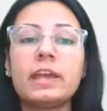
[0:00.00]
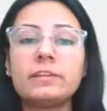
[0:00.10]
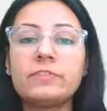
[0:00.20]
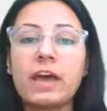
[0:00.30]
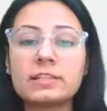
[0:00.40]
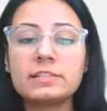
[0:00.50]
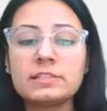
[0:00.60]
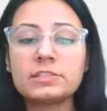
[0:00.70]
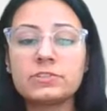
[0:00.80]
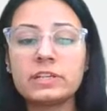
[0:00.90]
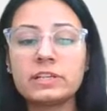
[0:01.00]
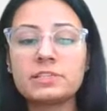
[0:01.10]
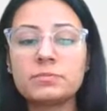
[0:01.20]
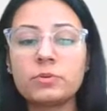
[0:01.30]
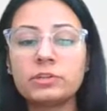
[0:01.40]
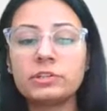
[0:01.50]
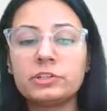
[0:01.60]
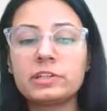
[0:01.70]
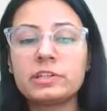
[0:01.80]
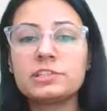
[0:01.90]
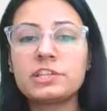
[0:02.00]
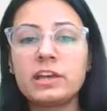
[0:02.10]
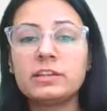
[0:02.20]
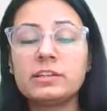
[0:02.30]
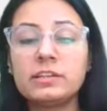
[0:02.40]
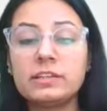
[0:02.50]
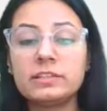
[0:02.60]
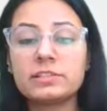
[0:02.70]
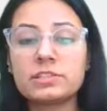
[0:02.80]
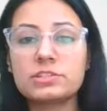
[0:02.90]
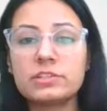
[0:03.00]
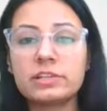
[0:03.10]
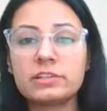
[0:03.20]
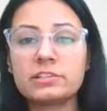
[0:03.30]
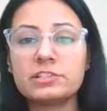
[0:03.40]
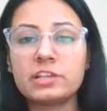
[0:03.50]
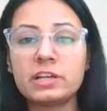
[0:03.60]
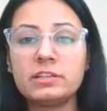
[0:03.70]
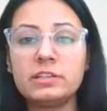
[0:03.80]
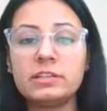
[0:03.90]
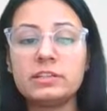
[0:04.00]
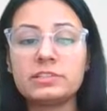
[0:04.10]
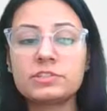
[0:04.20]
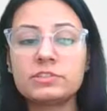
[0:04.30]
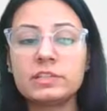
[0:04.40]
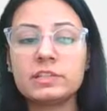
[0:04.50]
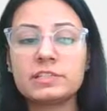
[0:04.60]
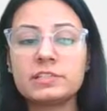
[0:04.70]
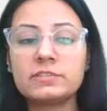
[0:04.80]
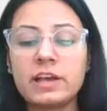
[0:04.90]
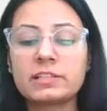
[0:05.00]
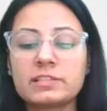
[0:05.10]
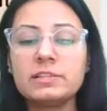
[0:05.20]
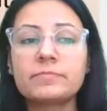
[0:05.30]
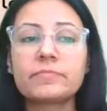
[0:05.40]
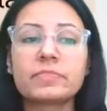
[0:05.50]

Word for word: And vaccine strain is important, that is Jeryl Lynn strain. Jeryl Lynn strain is the vaccine.